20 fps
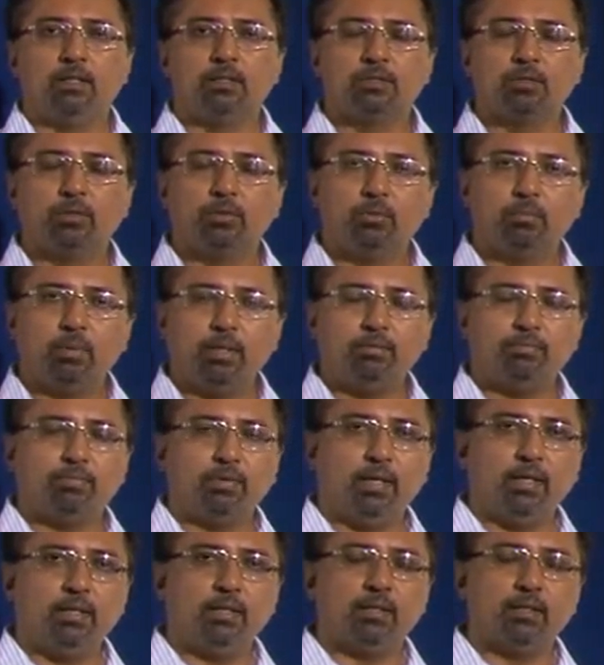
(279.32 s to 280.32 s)
So you might
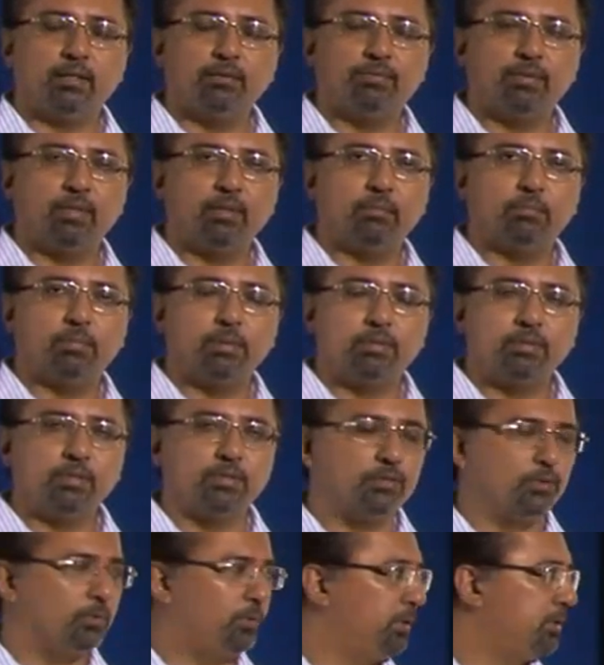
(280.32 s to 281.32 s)
find different business
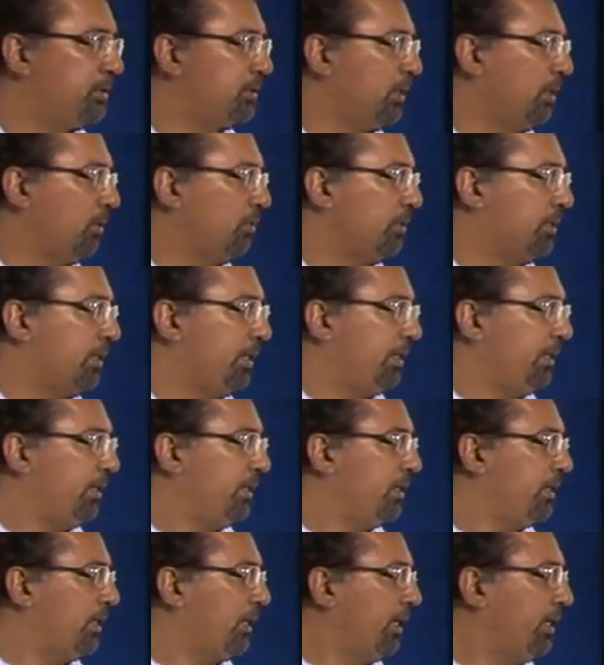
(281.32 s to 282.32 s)
units out there,
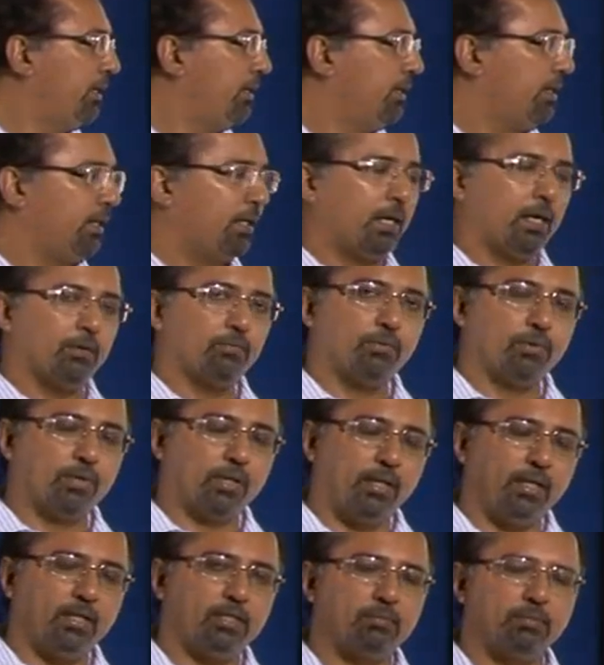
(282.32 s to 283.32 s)
and for
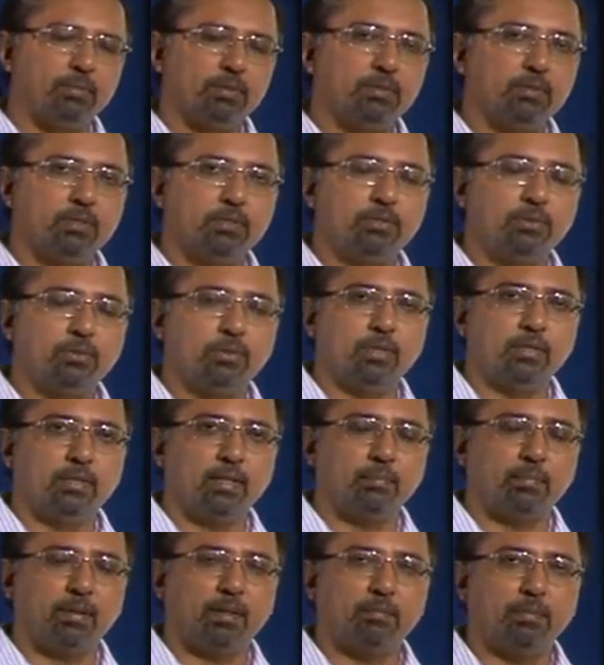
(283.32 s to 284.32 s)
each business unit
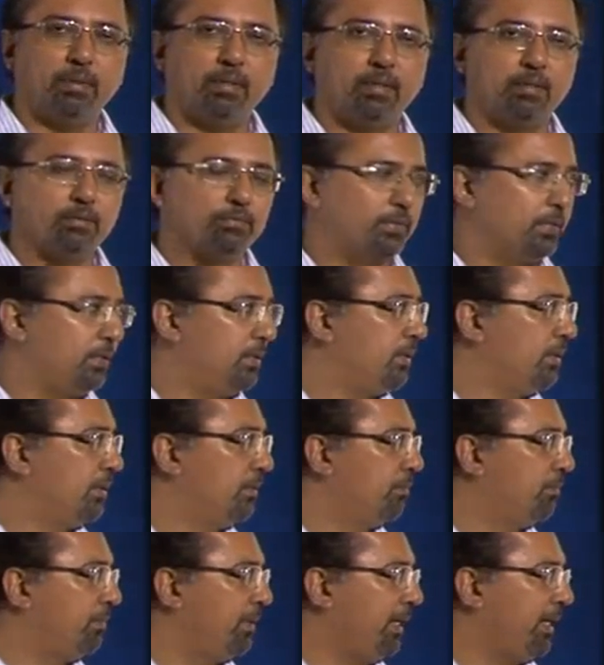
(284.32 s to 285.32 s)
there might be a different
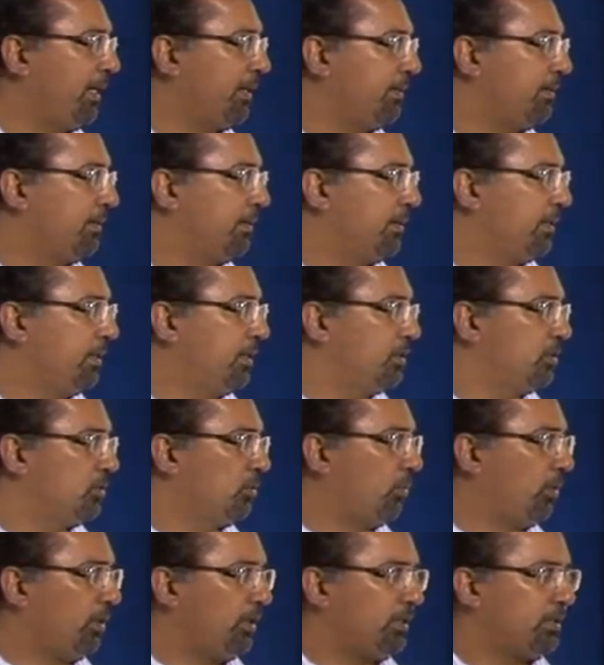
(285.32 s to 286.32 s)
plan. So
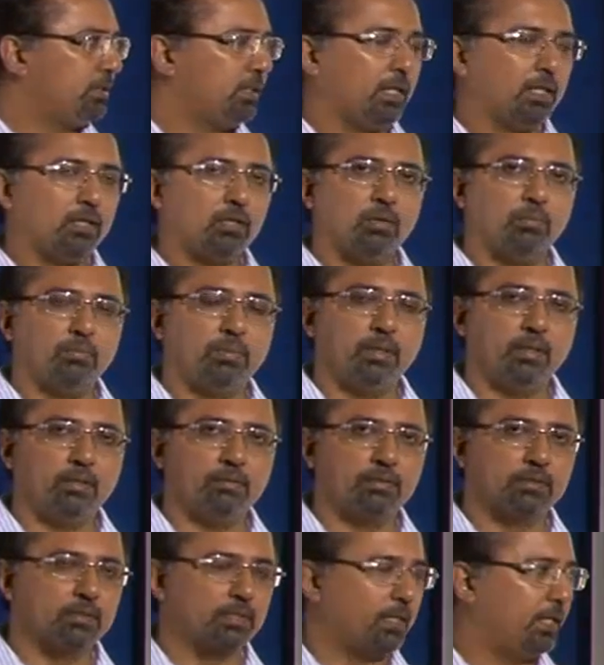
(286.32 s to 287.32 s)
what is our
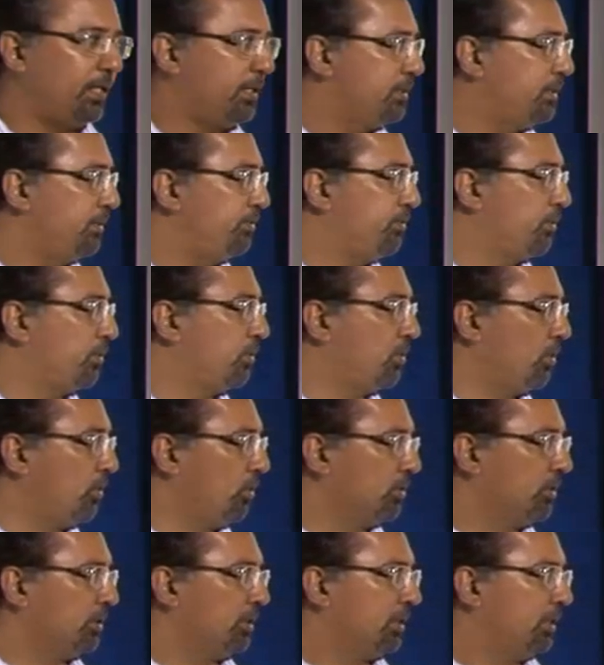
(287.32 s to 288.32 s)
competitive strategy for
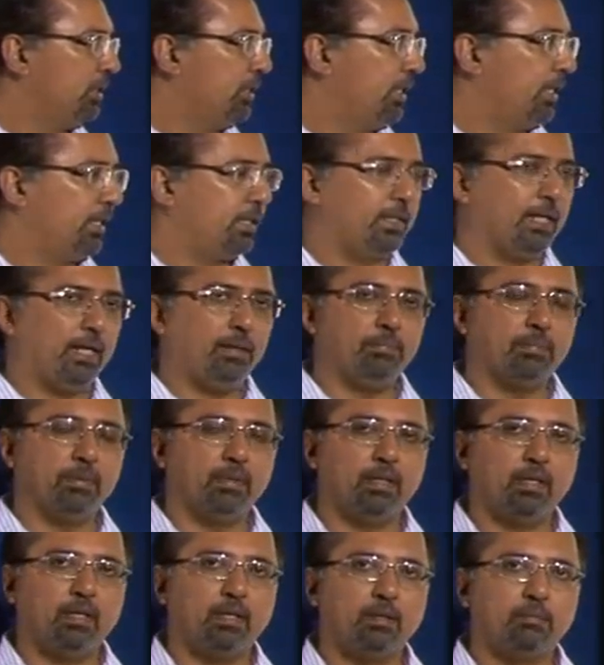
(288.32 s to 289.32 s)
growth in that
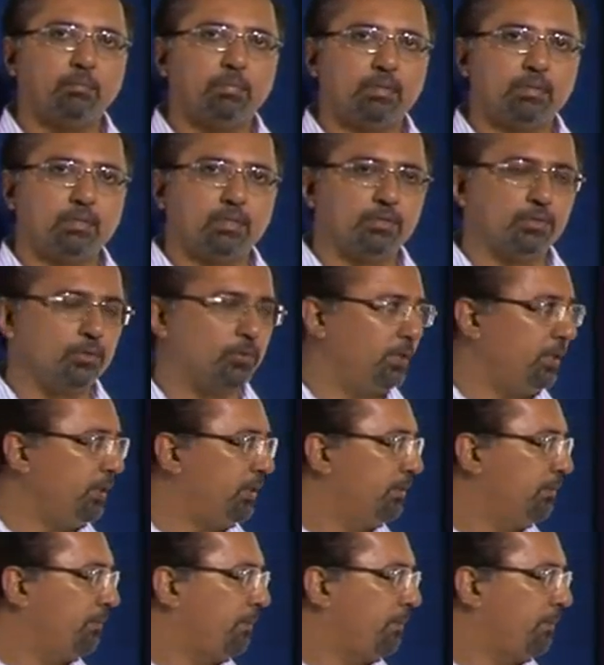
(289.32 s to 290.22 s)
particular business unit,